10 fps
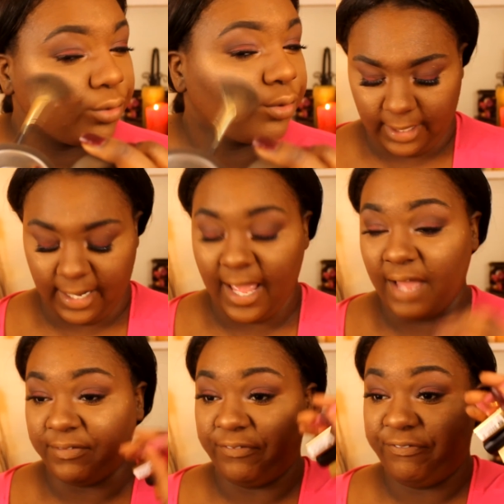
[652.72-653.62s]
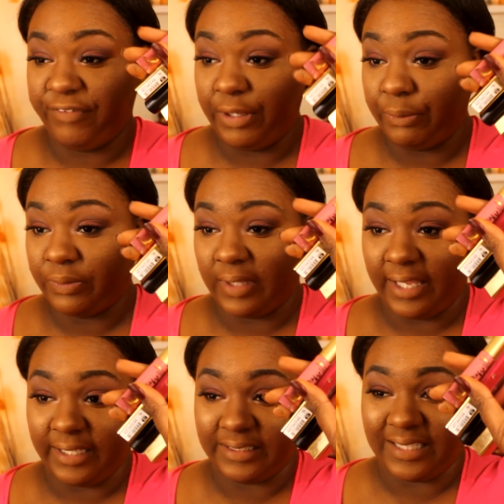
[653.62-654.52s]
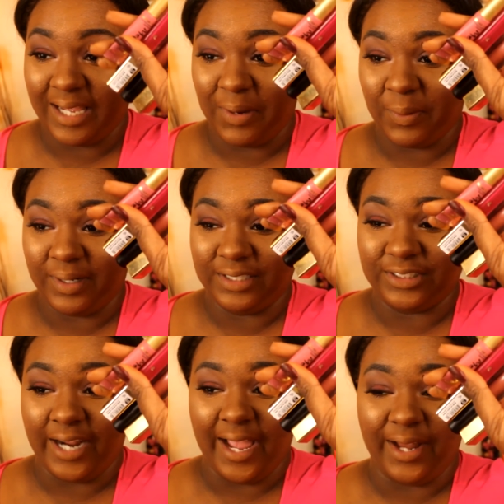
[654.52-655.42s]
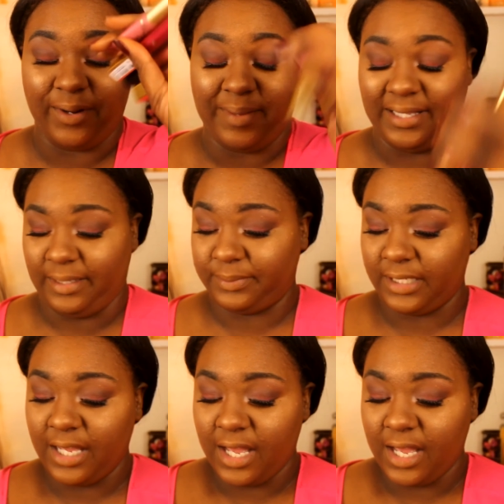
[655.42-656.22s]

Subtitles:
And I have a few things that I want to try out on my lips.